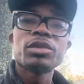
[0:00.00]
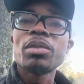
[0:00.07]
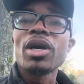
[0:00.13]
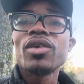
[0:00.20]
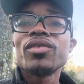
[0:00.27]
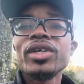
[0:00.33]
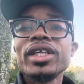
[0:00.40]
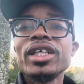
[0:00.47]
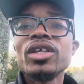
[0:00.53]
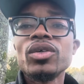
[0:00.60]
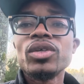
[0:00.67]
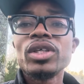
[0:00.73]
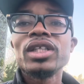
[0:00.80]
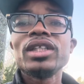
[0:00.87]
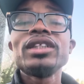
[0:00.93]
by renting it
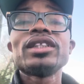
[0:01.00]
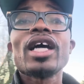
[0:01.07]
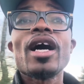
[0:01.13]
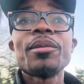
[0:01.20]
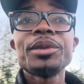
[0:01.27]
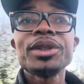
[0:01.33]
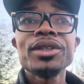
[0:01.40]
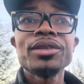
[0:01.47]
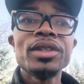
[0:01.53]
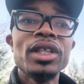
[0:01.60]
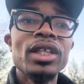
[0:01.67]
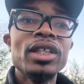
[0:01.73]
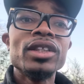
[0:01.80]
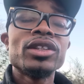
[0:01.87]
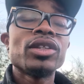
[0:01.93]
on a lease option.
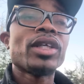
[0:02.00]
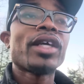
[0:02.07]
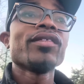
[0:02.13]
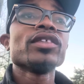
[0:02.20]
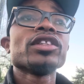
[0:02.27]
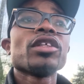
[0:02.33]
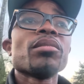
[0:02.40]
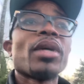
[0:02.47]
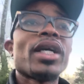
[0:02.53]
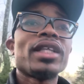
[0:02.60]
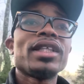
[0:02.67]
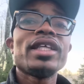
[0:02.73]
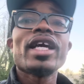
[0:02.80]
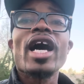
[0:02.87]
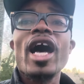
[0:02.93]
So giving somebody
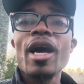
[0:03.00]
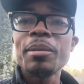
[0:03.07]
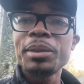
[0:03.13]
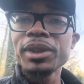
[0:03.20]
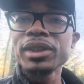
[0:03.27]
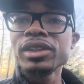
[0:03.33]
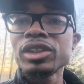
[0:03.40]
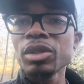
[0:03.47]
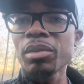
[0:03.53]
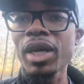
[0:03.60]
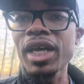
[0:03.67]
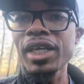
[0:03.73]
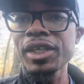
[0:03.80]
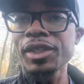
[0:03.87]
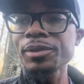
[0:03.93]
the option to
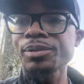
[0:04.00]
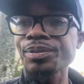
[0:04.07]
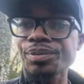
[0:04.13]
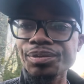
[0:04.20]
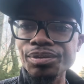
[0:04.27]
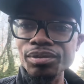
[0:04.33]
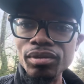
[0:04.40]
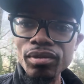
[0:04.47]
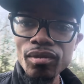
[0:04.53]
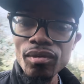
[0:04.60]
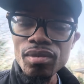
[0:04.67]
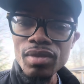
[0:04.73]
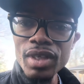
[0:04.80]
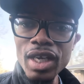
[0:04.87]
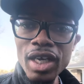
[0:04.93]
buy it.
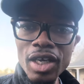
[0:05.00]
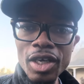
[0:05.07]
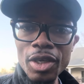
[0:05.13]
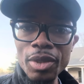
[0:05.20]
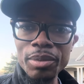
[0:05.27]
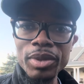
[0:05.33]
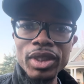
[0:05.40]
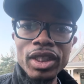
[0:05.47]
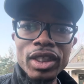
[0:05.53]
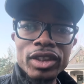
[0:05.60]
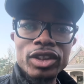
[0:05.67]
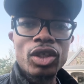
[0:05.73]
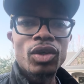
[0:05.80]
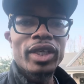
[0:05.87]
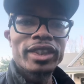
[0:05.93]

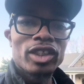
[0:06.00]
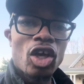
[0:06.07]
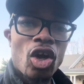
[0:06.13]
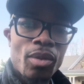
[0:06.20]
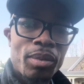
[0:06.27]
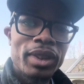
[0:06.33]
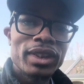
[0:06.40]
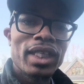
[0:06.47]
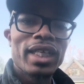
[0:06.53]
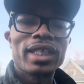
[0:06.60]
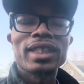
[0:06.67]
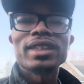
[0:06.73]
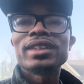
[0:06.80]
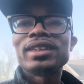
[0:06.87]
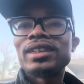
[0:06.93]
So it's like
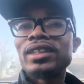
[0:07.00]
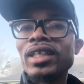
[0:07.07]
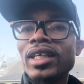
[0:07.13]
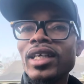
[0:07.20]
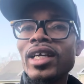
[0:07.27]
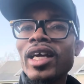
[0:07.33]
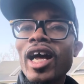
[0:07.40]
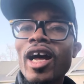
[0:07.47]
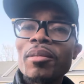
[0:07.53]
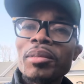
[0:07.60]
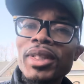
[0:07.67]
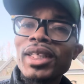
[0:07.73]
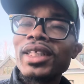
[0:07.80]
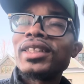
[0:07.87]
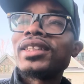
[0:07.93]
I'm
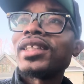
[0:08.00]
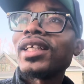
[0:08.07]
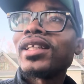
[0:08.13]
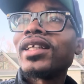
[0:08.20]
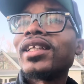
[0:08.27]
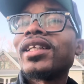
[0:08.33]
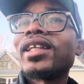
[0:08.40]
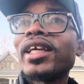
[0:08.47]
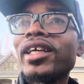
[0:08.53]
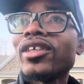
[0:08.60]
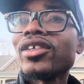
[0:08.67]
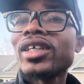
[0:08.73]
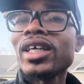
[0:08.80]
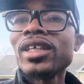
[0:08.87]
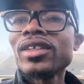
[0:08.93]
gonna sell it later
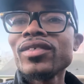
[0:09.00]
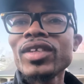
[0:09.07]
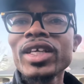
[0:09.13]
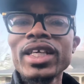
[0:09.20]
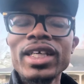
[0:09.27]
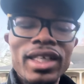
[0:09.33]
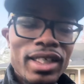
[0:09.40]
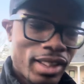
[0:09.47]
kind of thing.